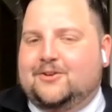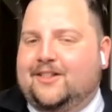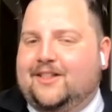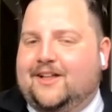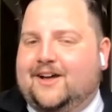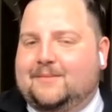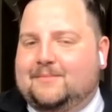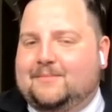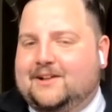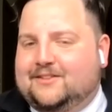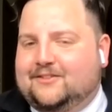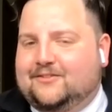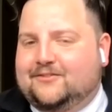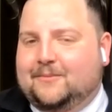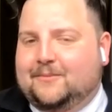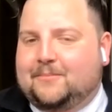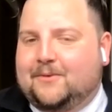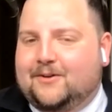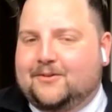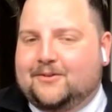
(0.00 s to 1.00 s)
a lot about the
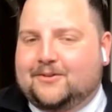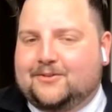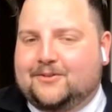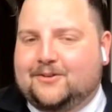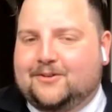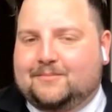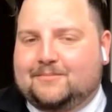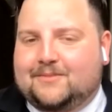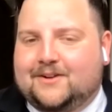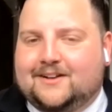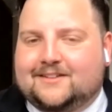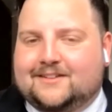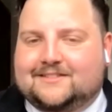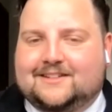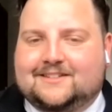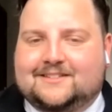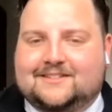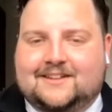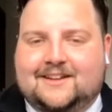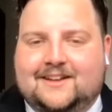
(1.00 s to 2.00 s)
football recruiting
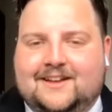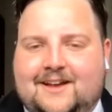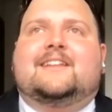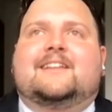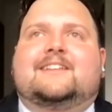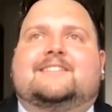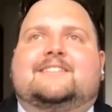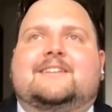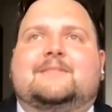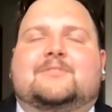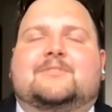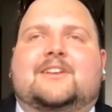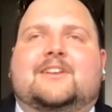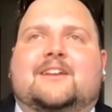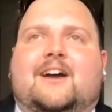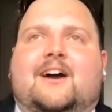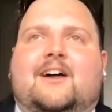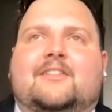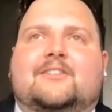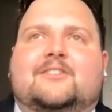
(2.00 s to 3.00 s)
process. It seems like
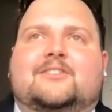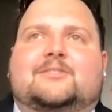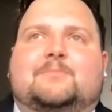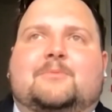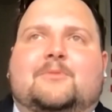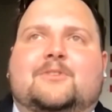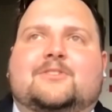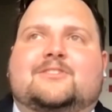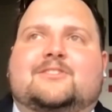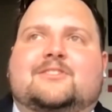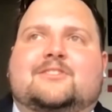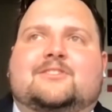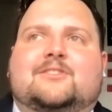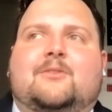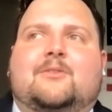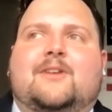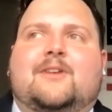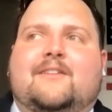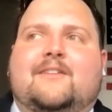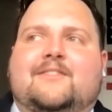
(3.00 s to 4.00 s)
other sports
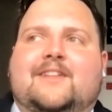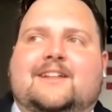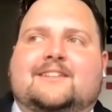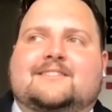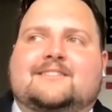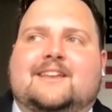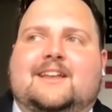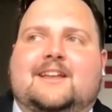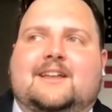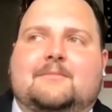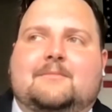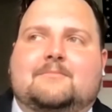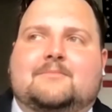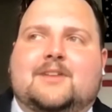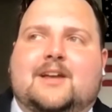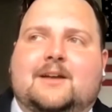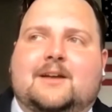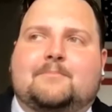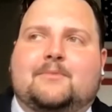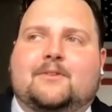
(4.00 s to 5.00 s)
don't have that same
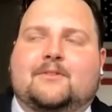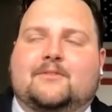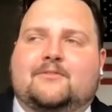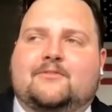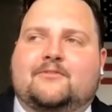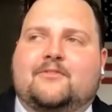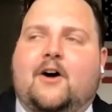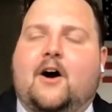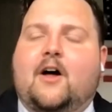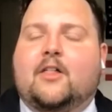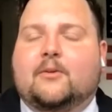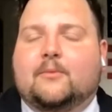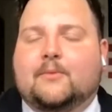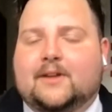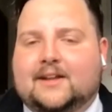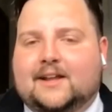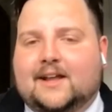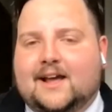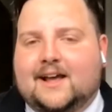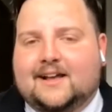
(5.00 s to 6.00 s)
type of
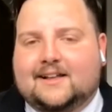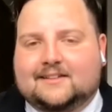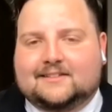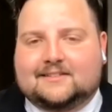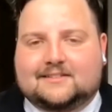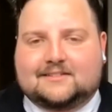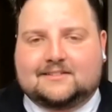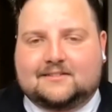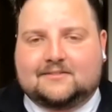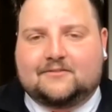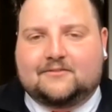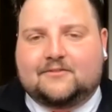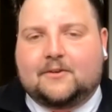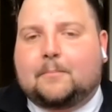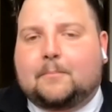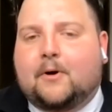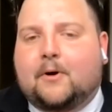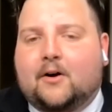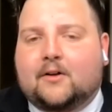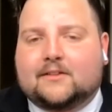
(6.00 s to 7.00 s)
following as
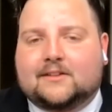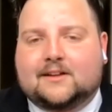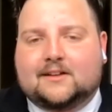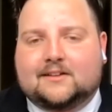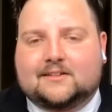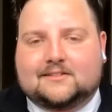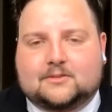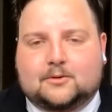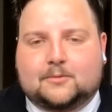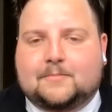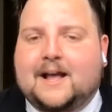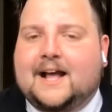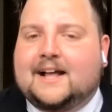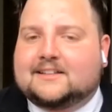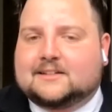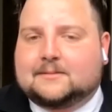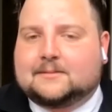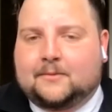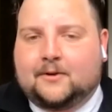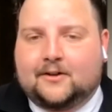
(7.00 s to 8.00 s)
football does or
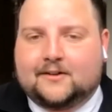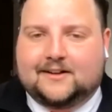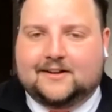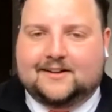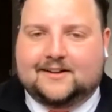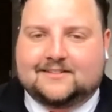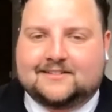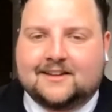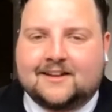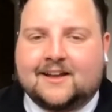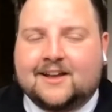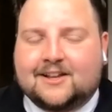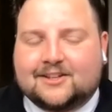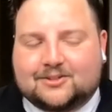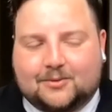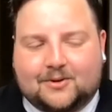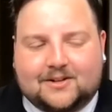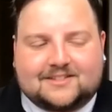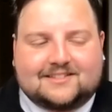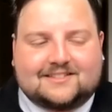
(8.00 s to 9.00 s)
basketball does.
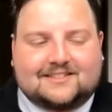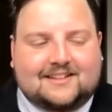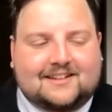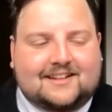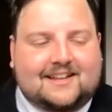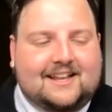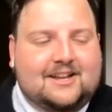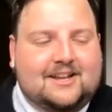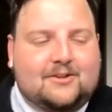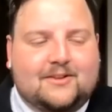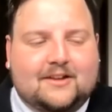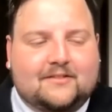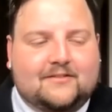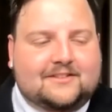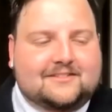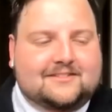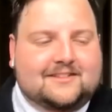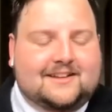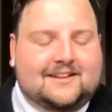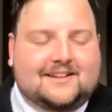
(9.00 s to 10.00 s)
So can you give
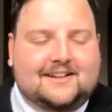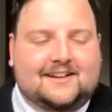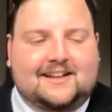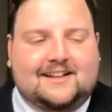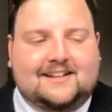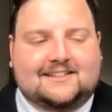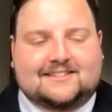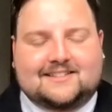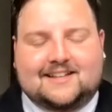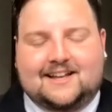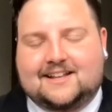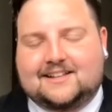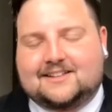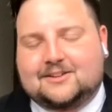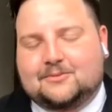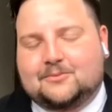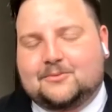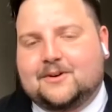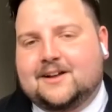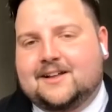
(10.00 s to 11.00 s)
us like an insight
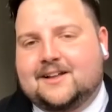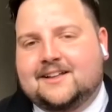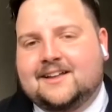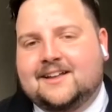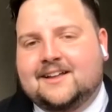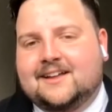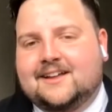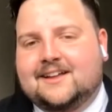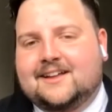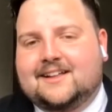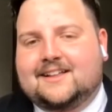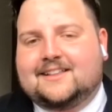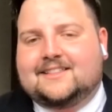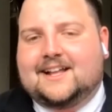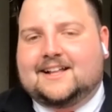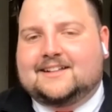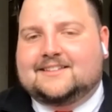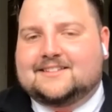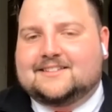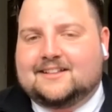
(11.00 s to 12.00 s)
to what
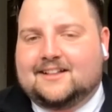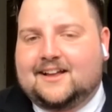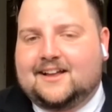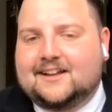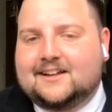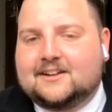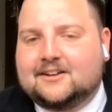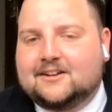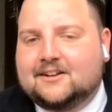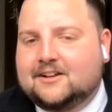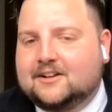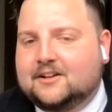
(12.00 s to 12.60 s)
that's like?